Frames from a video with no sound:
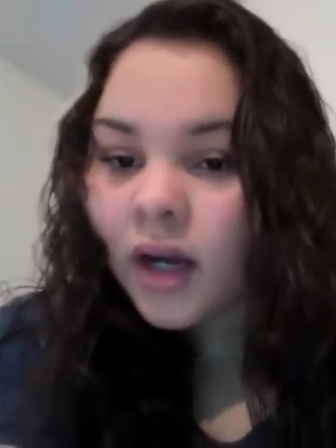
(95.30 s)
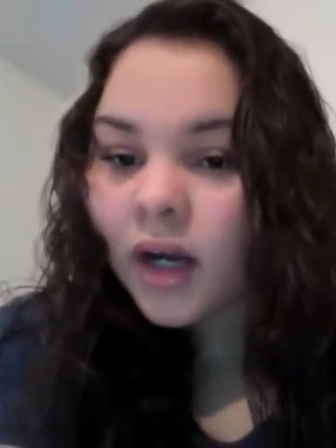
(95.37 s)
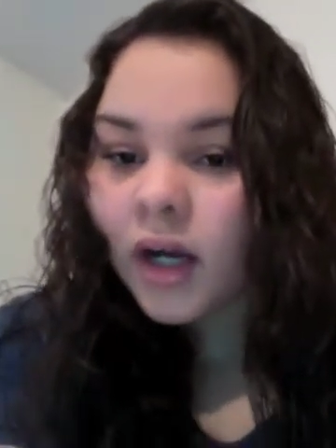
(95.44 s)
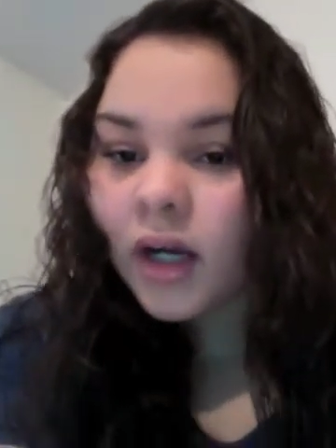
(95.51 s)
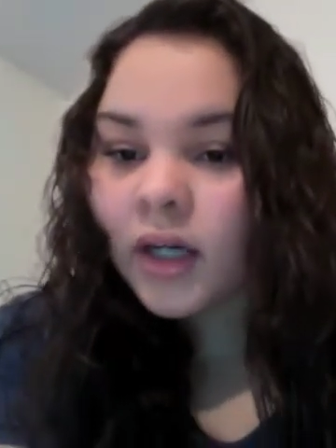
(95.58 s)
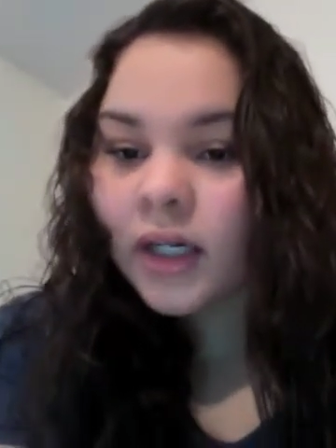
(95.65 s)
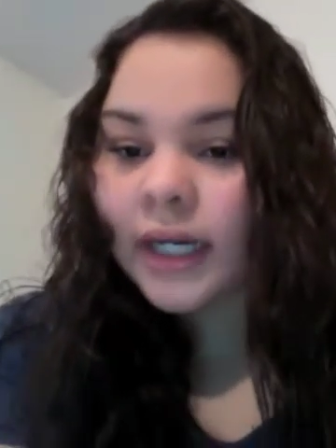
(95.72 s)

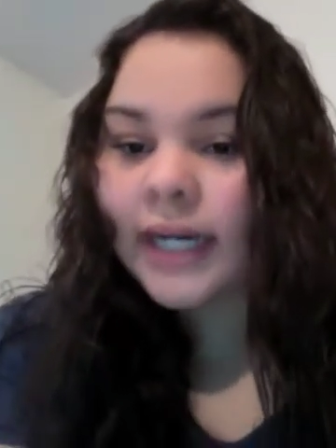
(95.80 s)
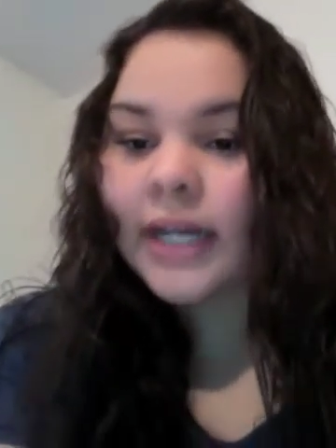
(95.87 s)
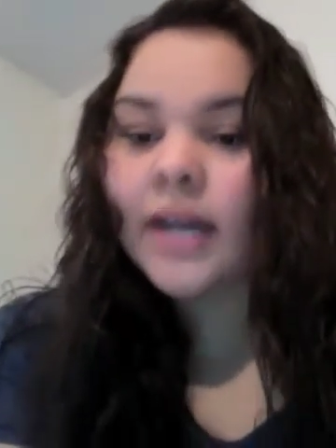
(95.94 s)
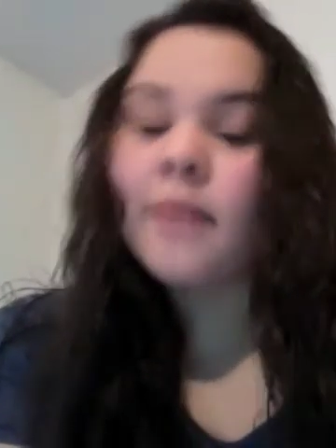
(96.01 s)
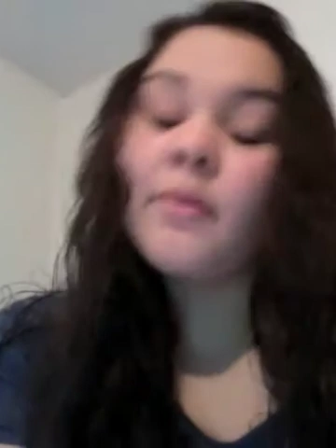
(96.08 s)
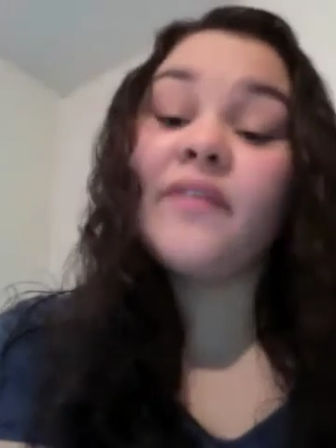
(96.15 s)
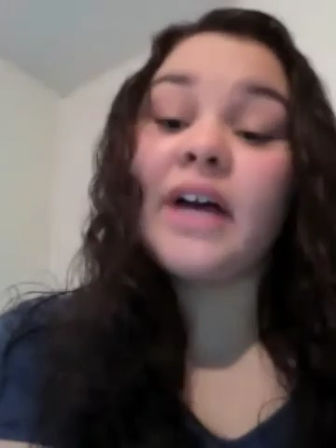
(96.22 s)
Alright,
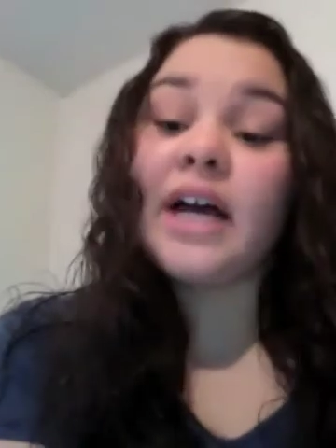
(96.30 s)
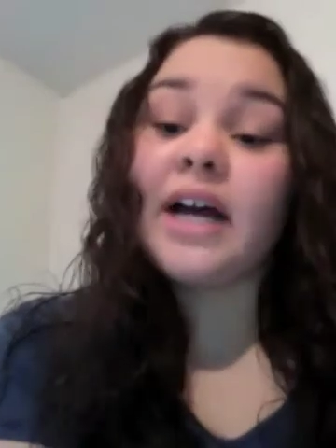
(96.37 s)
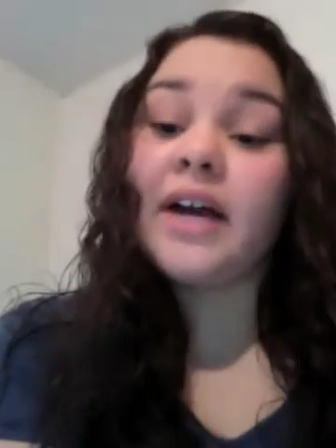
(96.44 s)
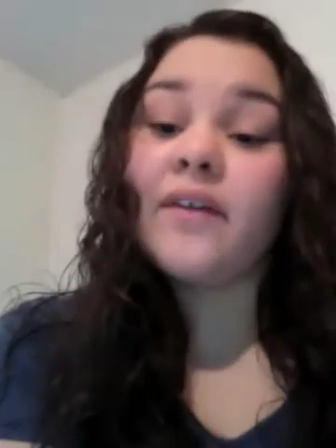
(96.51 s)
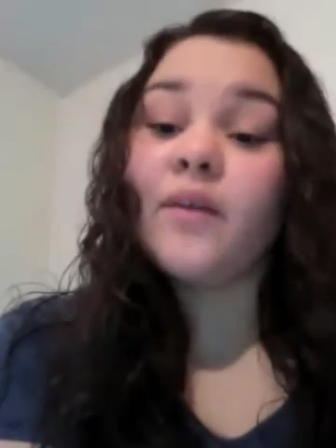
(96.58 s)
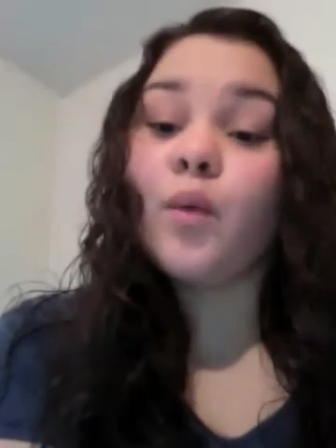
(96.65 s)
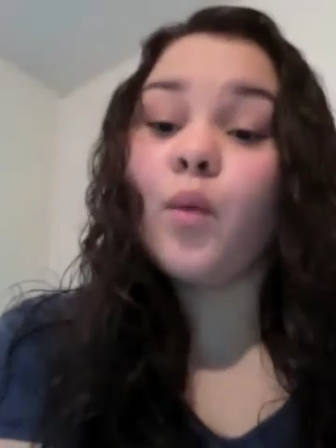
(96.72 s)
number
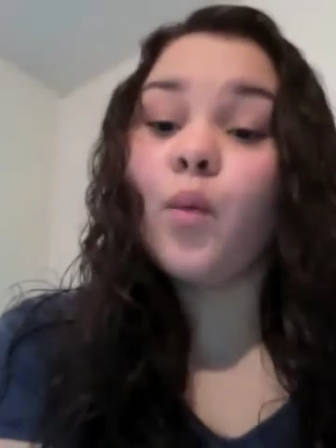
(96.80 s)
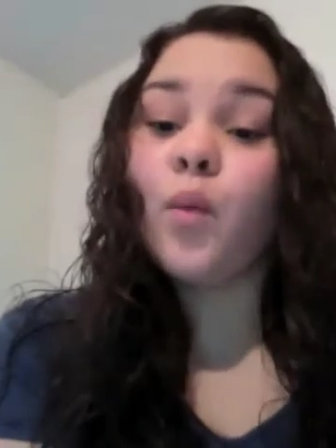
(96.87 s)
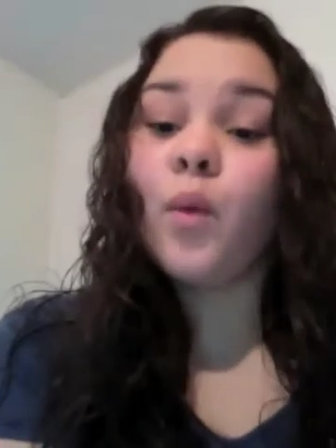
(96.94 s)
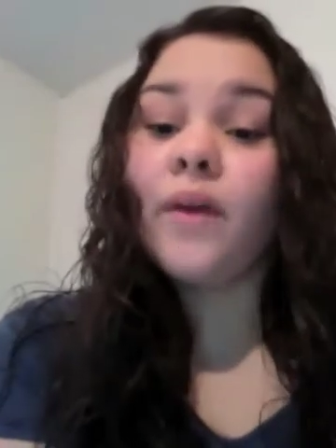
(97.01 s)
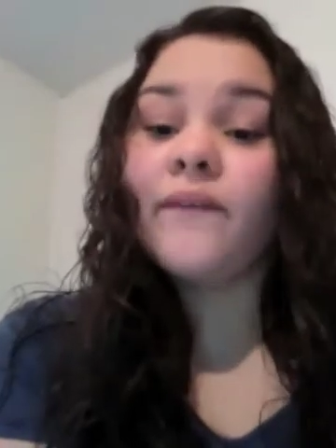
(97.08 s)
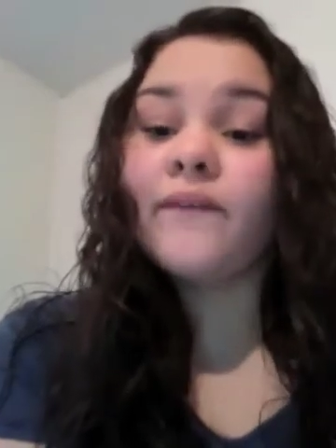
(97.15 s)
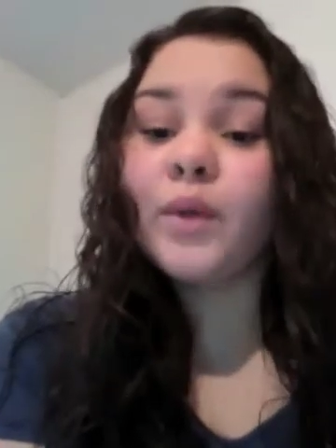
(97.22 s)
five.
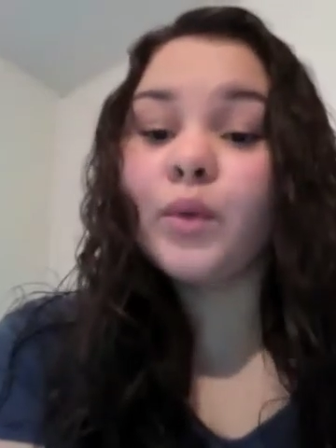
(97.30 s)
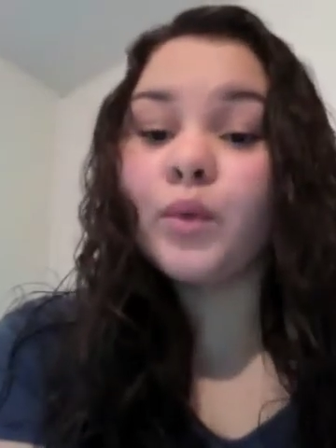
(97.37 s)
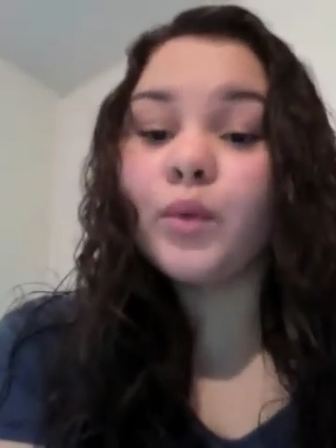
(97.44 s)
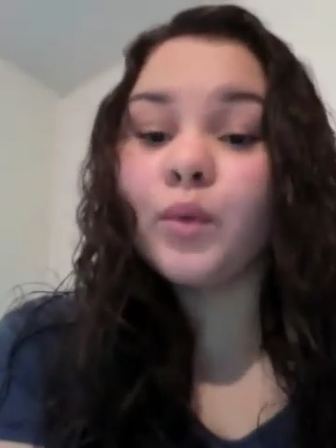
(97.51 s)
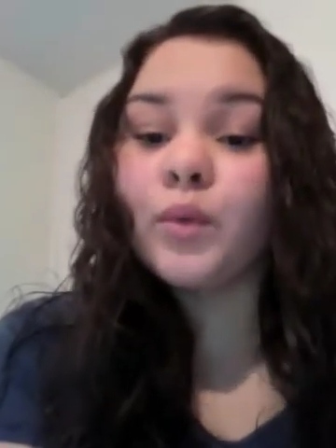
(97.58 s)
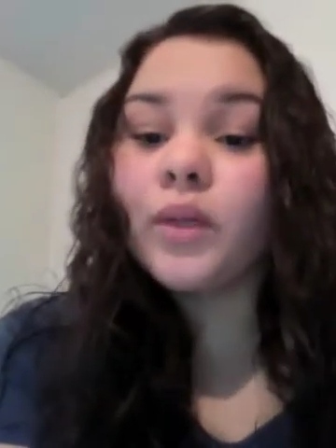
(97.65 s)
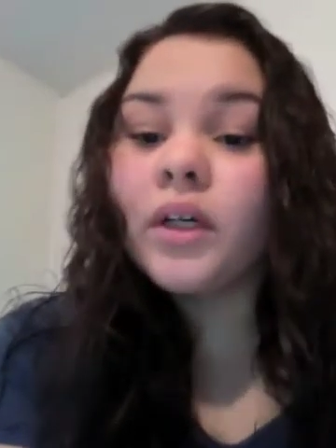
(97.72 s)
What's one